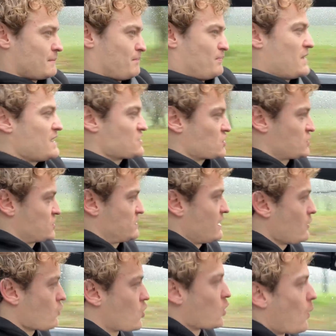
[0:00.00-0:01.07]
it's
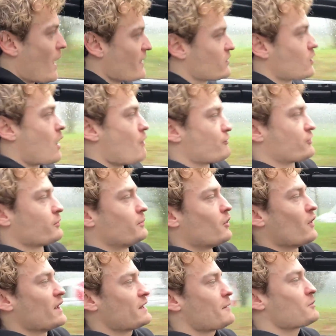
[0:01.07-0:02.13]
still quite comfortable,
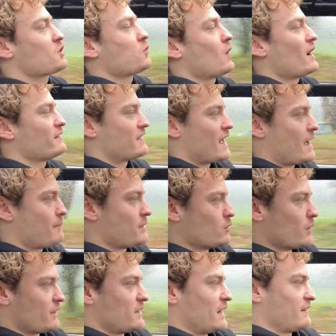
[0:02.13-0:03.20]
and I'm quite happy
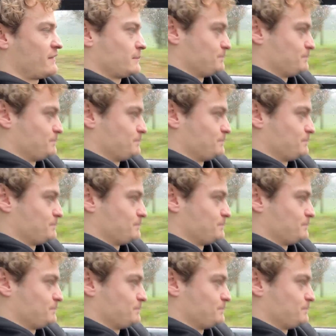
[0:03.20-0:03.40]
with that.